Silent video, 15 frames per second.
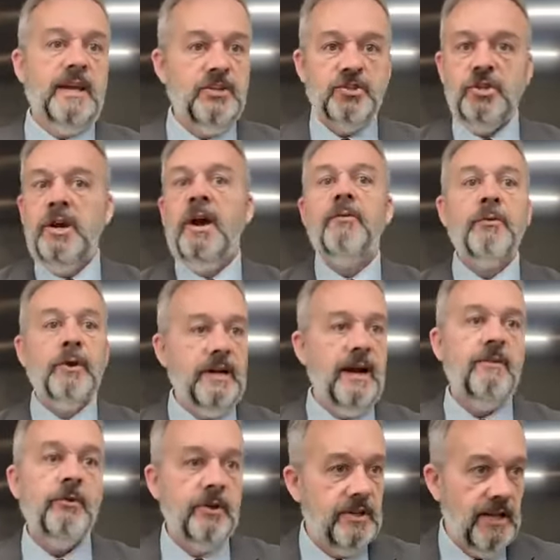He's covering
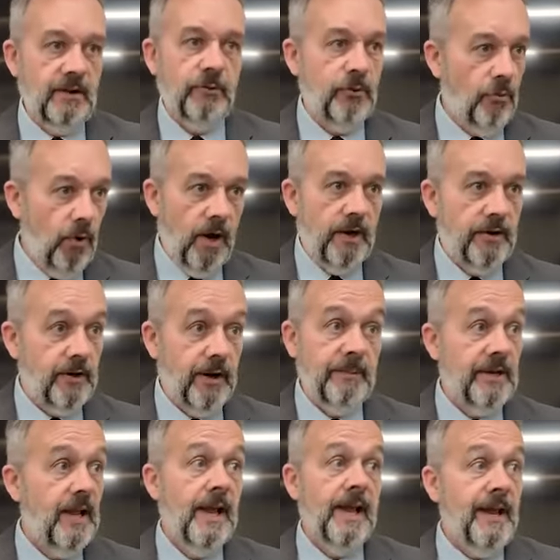everything with water. I
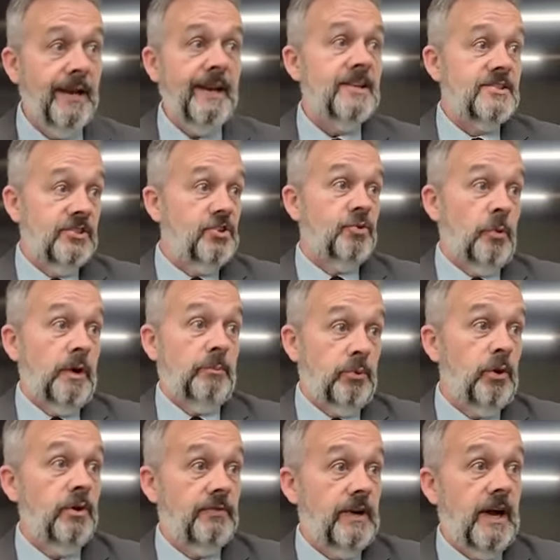mean, he doesn't just want to
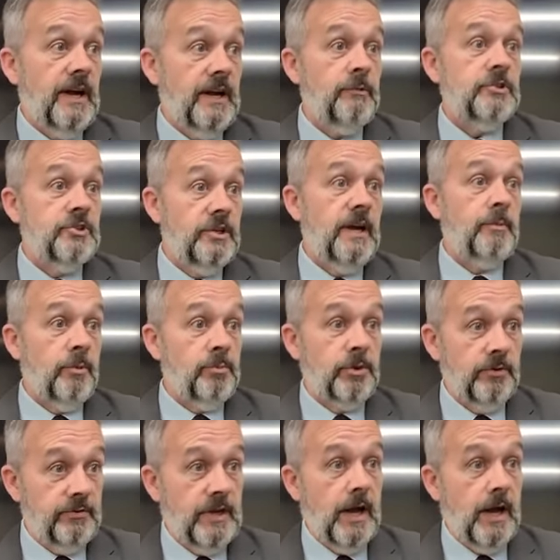prove God, he wants to double
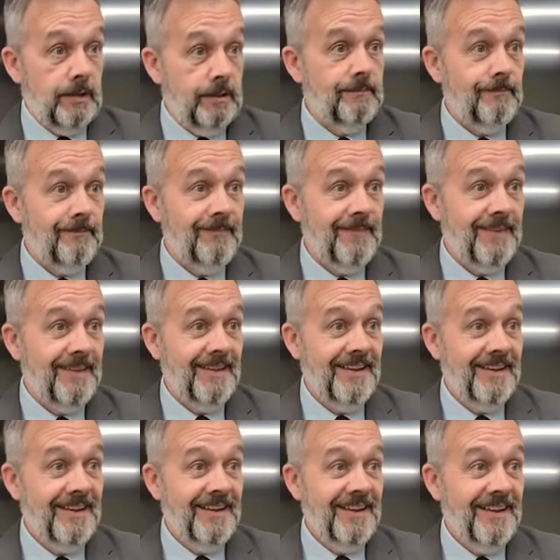prove God.
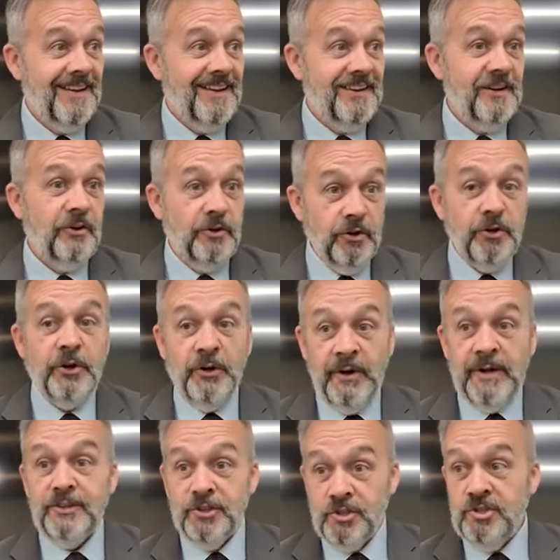You know, you're
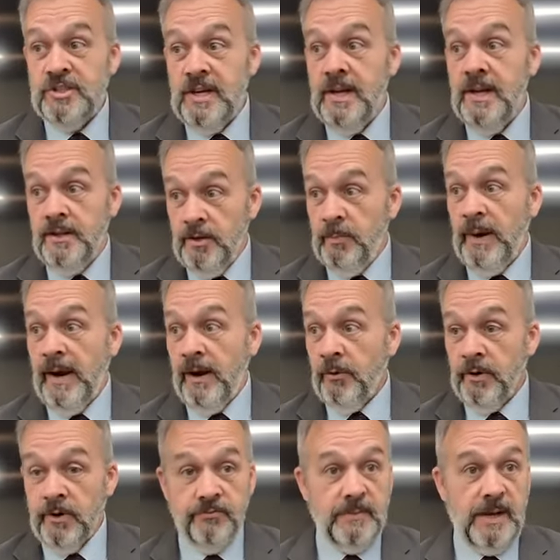going to see the
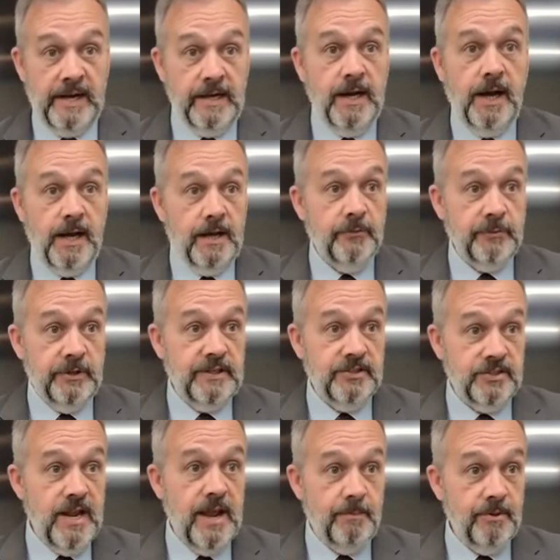power of my God when
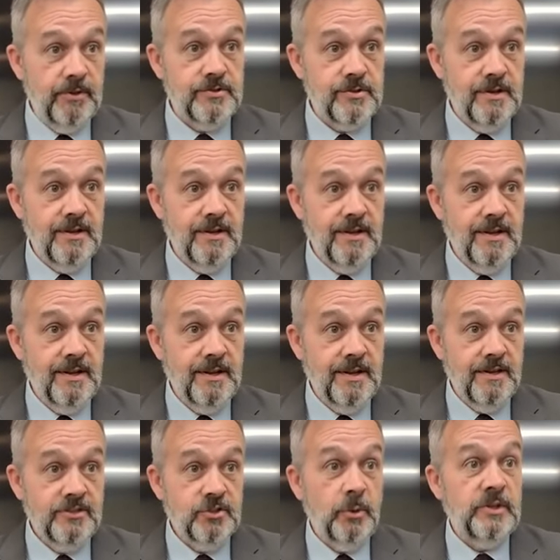this happens.
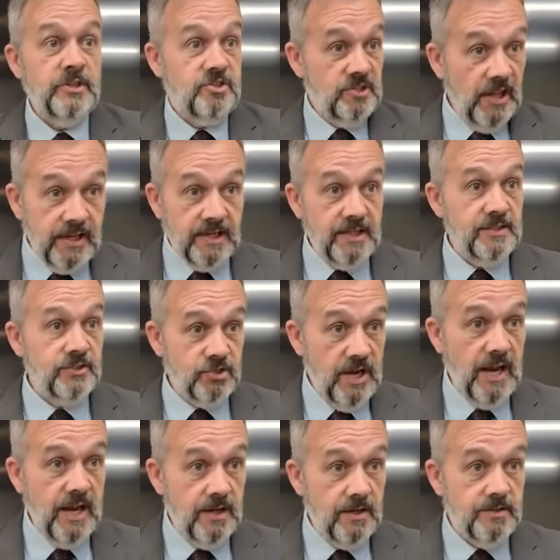So he's setting the
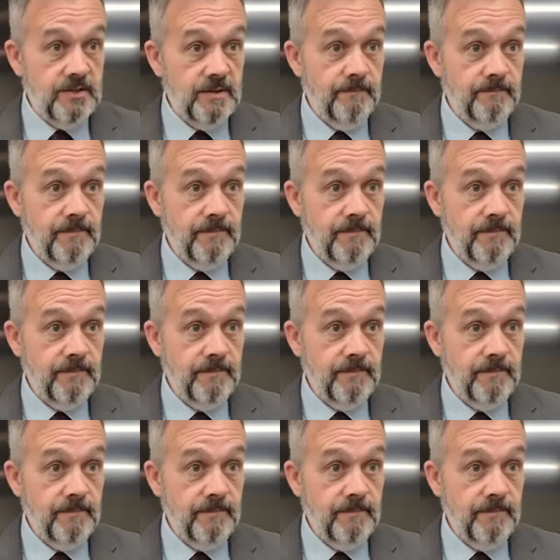stage.